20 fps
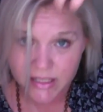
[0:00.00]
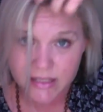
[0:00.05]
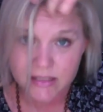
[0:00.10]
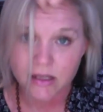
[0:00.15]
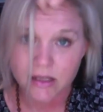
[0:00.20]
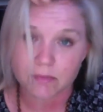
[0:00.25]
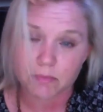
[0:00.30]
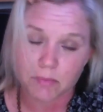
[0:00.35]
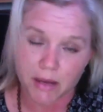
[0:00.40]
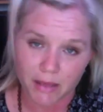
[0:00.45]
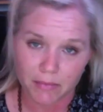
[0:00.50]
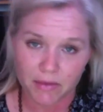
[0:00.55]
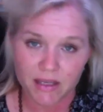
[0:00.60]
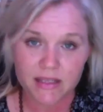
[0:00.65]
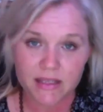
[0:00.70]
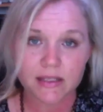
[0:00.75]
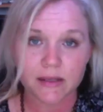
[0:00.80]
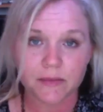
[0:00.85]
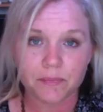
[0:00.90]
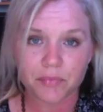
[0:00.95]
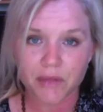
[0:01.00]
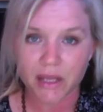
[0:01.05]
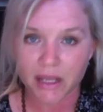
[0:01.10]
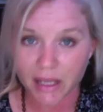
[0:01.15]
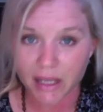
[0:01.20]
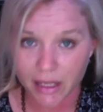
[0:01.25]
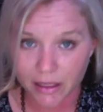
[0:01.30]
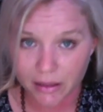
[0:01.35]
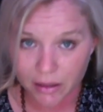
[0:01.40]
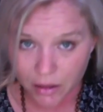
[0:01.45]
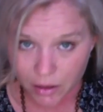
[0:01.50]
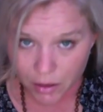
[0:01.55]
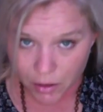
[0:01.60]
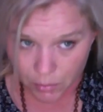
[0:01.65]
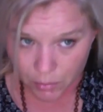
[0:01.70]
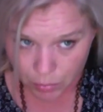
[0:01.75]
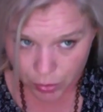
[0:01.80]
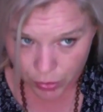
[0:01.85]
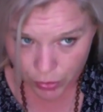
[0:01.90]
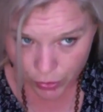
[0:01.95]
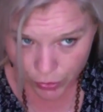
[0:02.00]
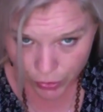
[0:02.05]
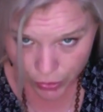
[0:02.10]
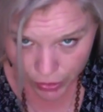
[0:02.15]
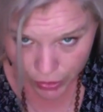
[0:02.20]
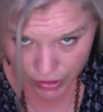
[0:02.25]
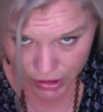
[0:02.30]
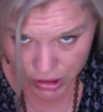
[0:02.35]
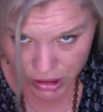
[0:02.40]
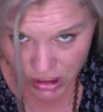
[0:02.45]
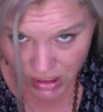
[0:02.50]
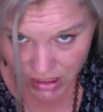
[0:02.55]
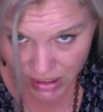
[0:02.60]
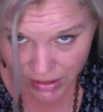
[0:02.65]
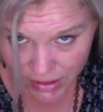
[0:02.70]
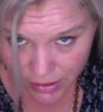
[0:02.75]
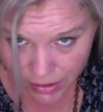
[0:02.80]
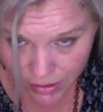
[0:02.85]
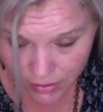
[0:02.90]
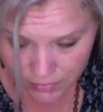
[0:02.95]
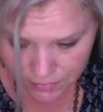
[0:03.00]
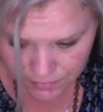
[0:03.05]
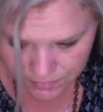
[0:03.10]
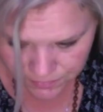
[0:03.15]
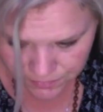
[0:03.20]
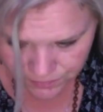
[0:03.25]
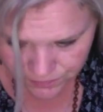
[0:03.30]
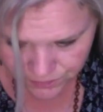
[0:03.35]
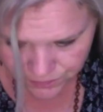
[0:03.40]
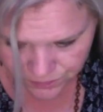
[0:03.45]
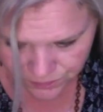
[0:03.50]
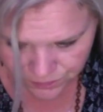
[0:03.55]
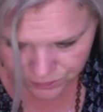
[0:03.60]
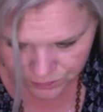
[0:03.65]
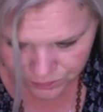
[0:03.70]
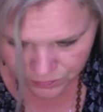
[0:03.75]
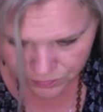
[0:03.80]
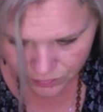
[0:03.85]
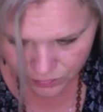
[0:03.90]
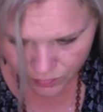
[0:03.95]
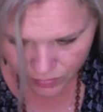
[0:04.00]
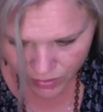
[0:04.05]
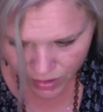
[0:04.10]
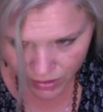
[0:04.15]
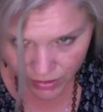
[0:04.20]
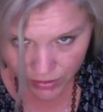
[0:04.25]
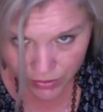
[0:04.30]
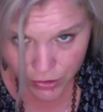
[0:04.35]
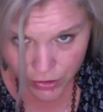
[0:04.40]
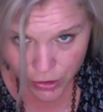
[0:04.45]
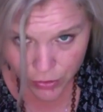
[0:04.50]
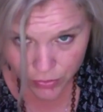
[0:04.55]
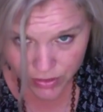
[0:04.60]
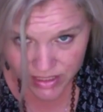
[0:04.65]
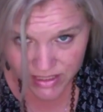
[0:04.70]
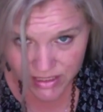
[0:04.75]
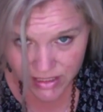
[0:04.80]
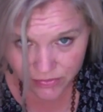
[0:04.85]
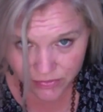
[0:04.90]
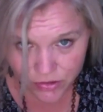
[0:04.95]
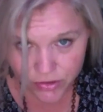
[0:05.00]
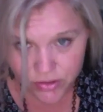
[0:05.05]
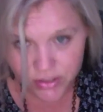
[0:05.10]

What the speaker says: on babies, again, push here and notice if there's